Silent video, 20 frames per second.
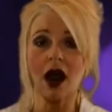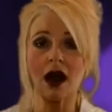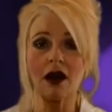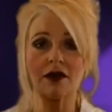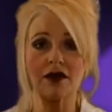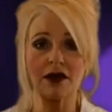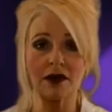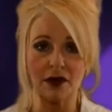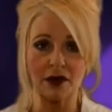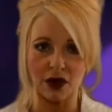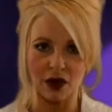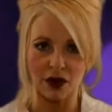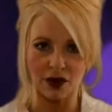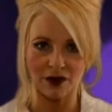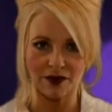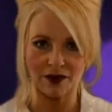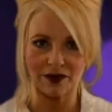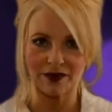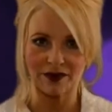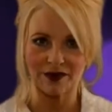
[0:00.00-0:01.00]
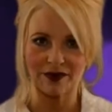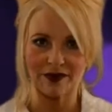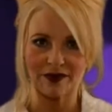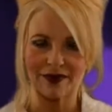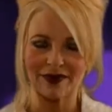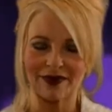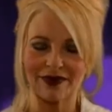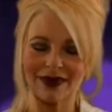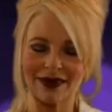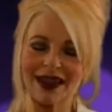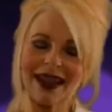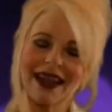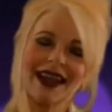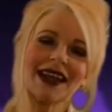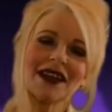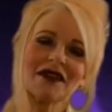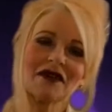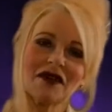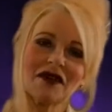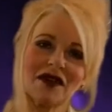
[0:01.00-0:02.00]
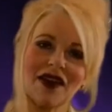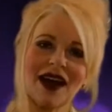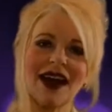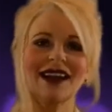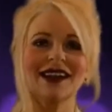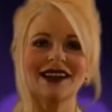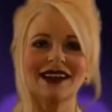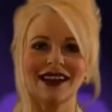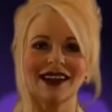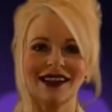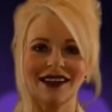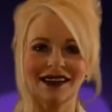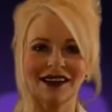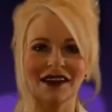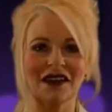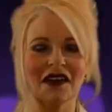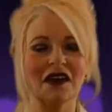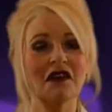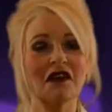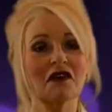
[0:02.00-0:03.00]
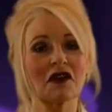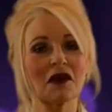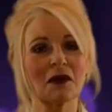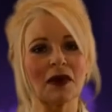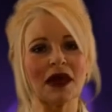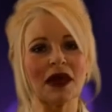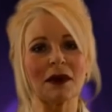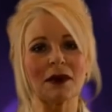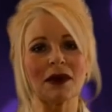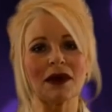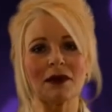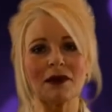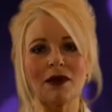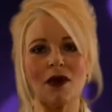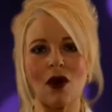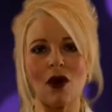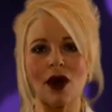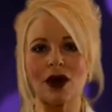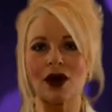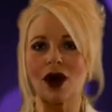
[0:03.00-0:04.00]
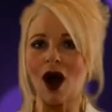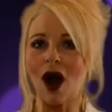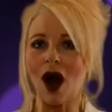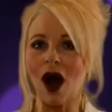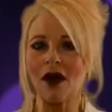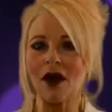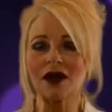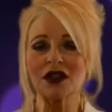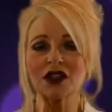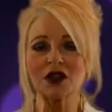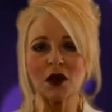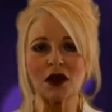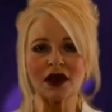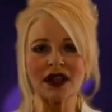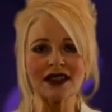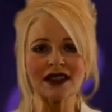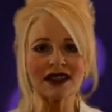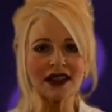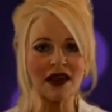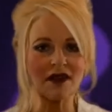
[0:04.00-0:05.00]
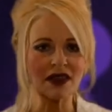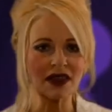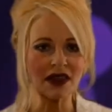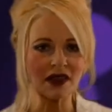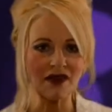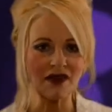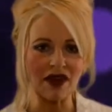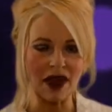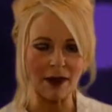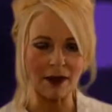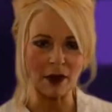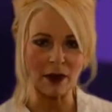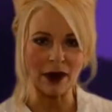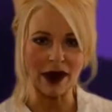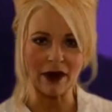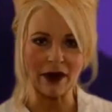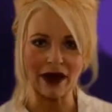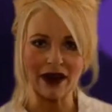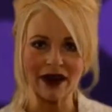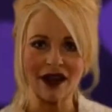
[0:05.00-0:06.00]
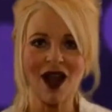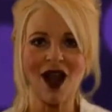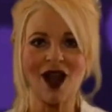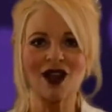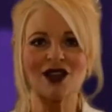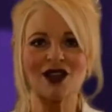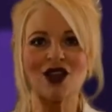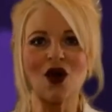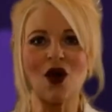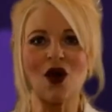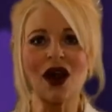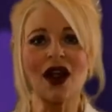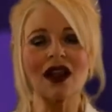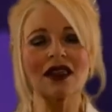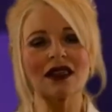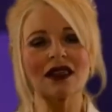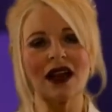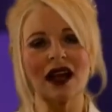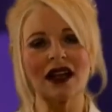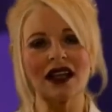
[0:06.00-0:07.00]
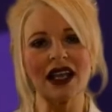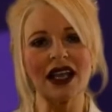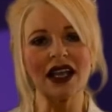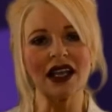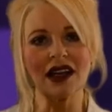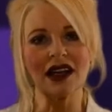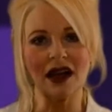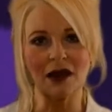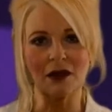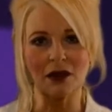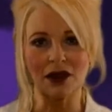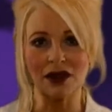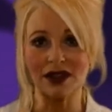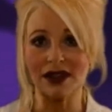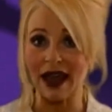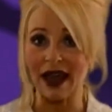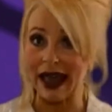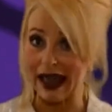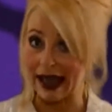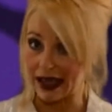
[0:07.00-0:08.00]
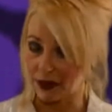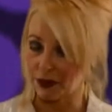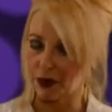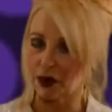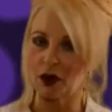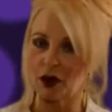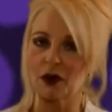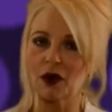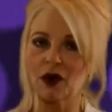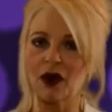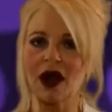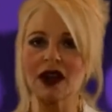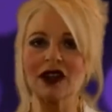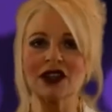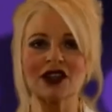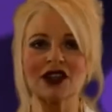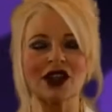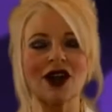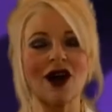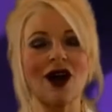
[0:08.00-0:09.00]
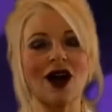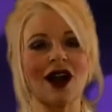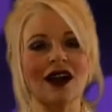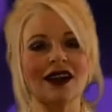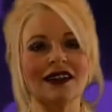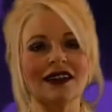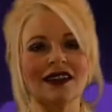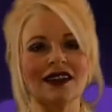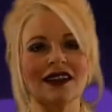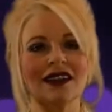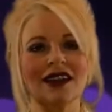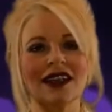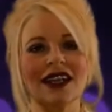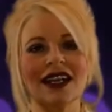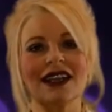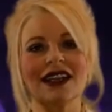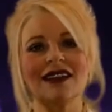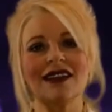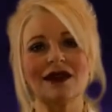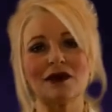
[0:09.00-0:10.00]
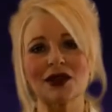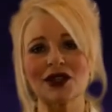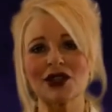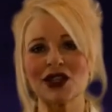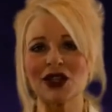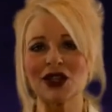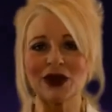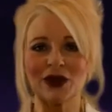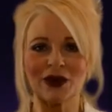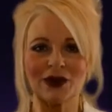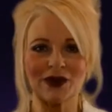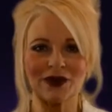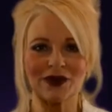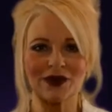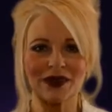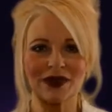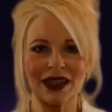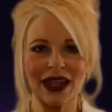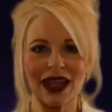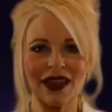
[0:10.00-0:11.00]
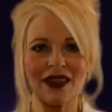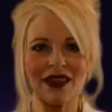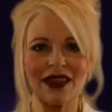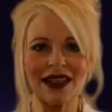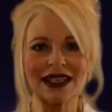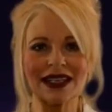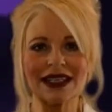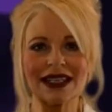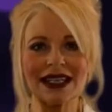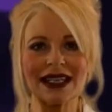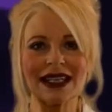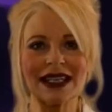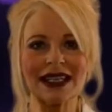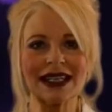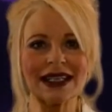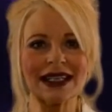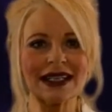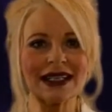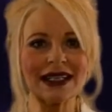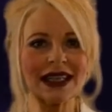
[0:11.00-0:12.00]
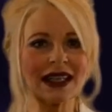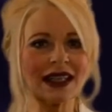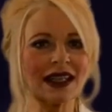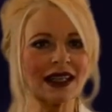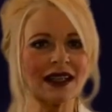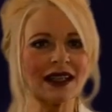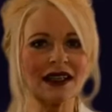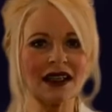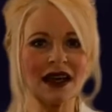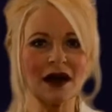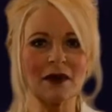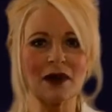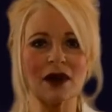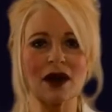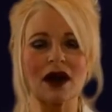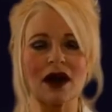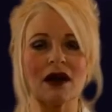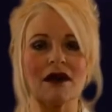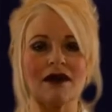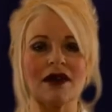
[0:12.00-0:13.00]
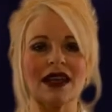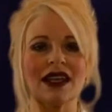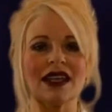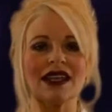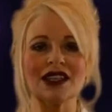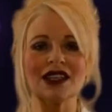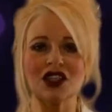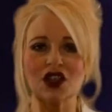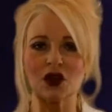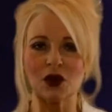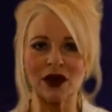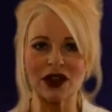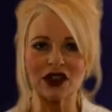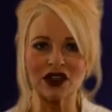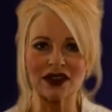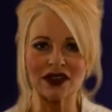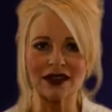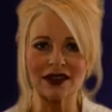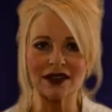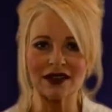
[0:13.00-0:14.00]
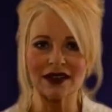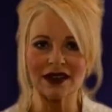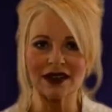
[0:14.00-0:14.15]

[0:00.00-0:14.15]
of the moon. And finally, for people born on the 27th of February, your lucky numbers as for numerology are number 2. This is the number of intuition,